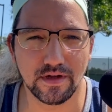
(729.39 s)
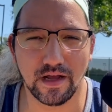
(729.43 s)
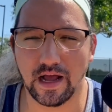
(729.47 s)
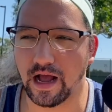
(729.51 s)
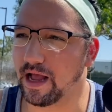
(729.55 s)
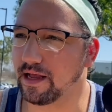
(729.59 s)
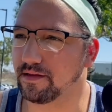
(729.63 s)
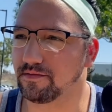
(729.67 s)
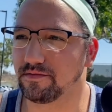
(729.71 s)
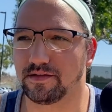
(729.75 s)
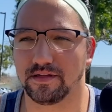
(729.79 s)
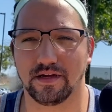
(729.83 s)

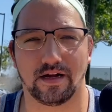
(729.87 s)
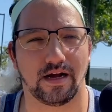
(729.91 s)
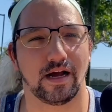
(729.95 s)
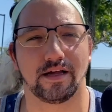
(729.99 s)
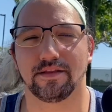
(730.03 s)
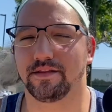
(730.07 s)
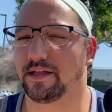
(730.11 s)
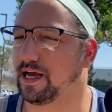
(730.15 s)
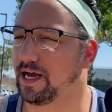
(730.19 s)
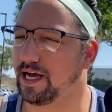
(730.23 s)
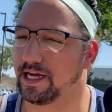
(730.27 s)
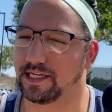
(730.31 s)
I, I
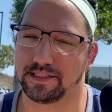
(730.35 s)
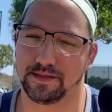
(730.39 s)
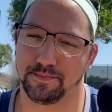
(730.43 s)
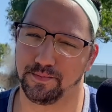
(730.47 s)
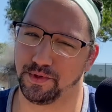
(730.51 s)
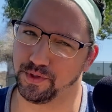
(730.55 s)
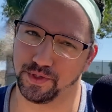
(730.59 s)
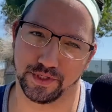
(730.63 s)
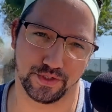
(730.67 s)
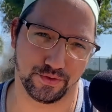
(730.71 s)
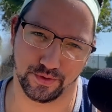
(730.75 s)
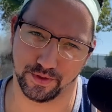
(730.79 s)
that has to
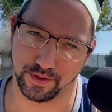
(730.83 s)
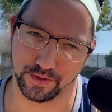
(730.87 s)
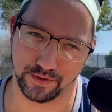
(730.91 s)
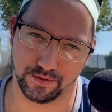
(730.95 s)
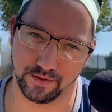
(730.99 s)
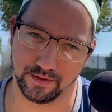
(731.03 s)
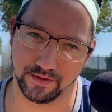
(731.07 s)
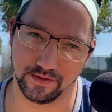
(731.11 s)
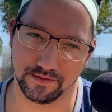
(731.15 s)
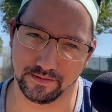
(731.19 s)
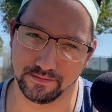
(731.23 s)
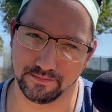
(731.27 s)
be
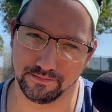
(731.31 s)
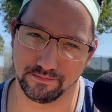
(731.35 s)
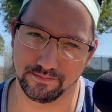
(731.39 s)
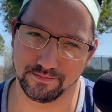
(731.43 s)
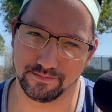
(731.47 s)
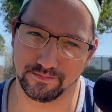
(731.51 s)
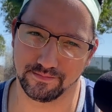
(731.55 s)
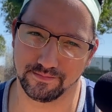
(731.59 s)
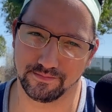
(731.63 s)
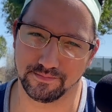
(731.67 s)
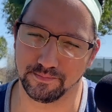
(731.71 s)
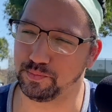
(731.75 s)
rhetorical.
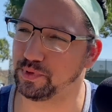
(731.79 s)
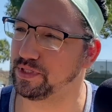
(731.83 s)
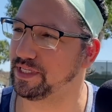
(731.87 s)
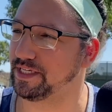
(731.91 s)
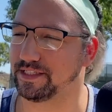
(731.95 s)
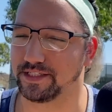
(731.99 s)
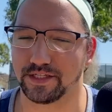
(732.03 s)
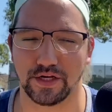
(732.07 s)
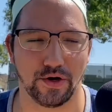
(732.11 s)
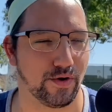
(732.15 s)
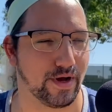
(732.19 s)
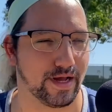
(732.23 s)

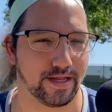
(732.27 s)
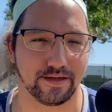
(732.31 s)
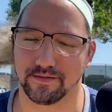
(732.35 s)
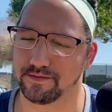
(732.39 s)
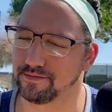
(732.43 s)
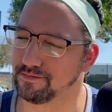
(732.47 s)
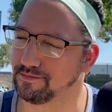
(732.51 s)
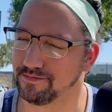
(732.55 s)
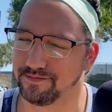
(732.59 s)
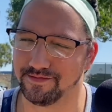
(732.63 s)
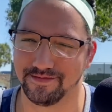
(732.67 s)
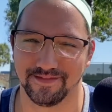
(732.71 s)
Please go
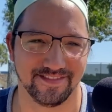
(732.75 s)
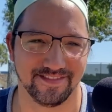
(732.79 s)
on.